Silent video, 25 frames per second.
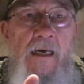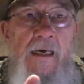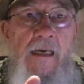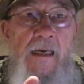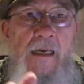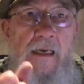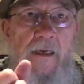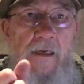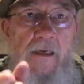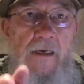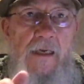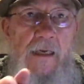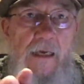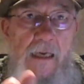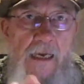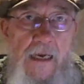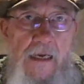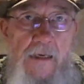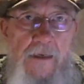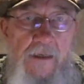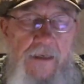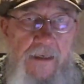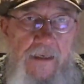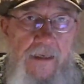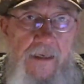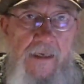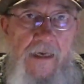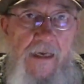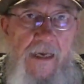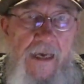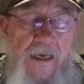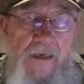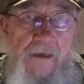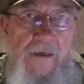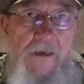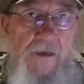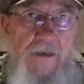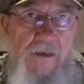
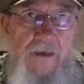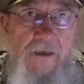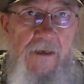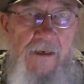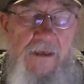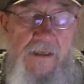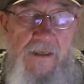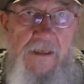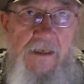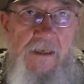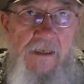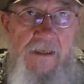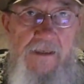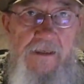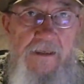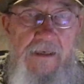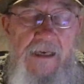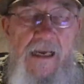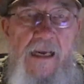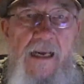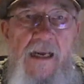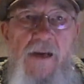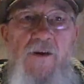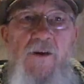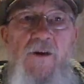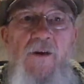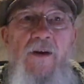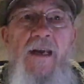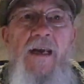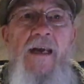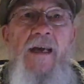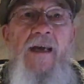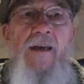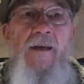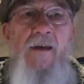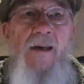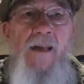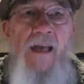it could stay in your
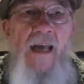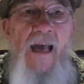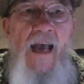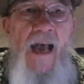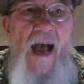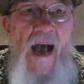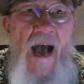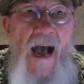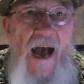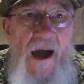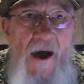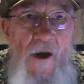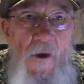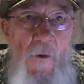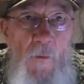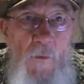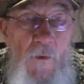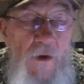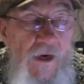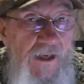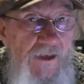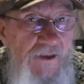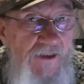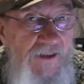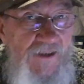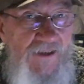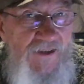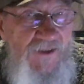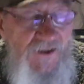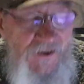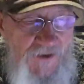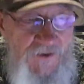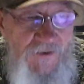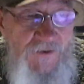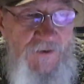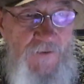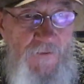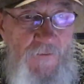hand. What is this
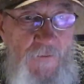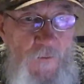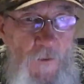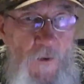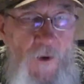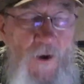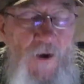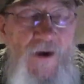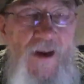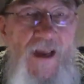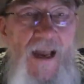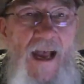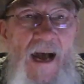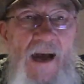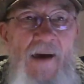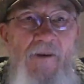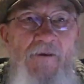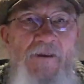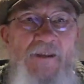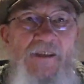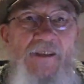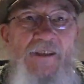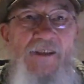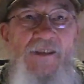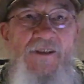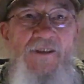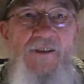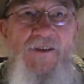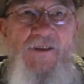used for? How is this